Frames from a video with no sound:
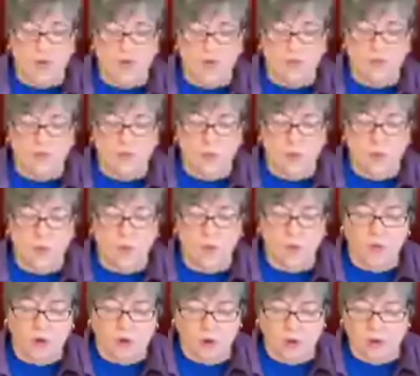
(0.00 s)

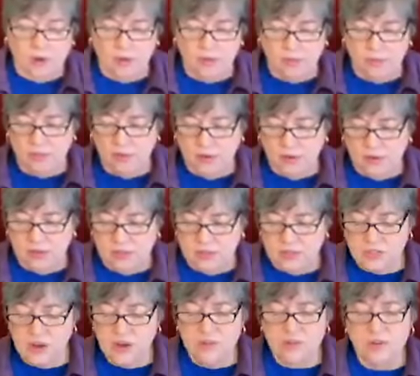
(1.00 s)
for a
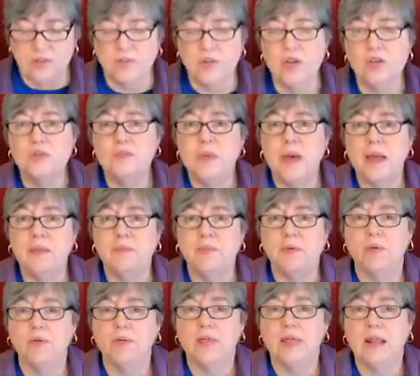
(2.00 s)
conservative
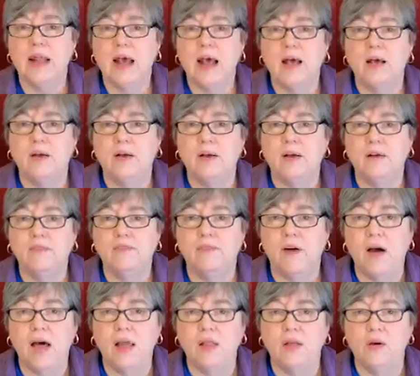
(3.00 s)
newspaper that I
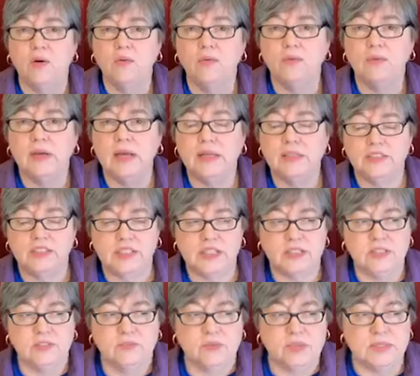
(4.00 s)
follow, and
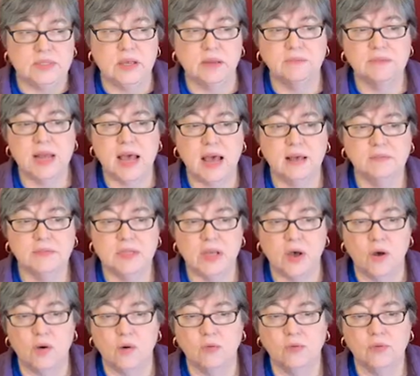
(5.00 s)
she's was sometimes
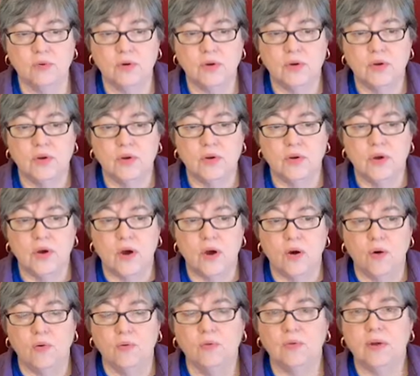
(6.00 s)

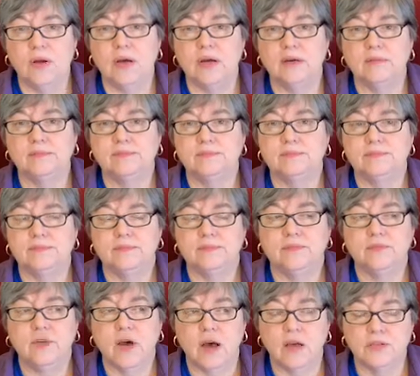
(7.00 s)
on
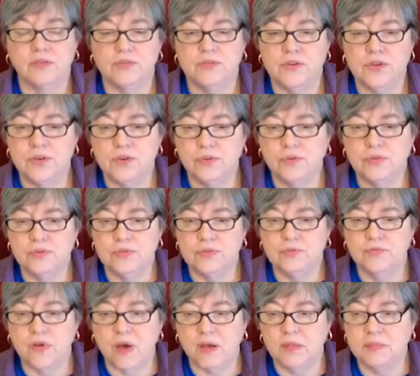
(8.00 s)
Fox News,
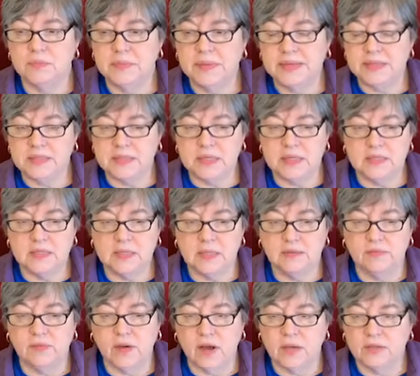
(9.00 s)
Fox Business,
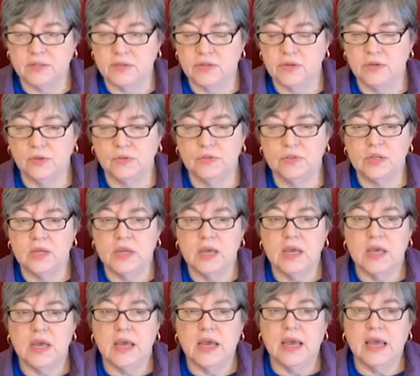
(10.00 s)
and Fox News,
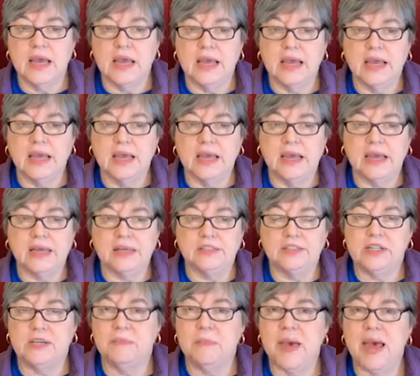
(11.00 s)

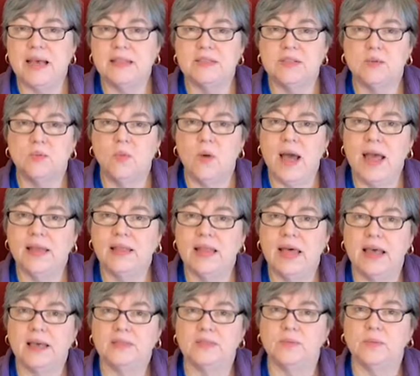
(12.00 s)
she passed away
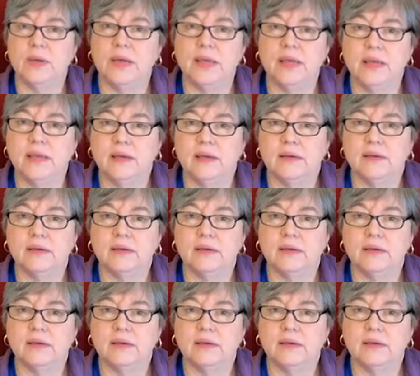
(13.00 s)
last week.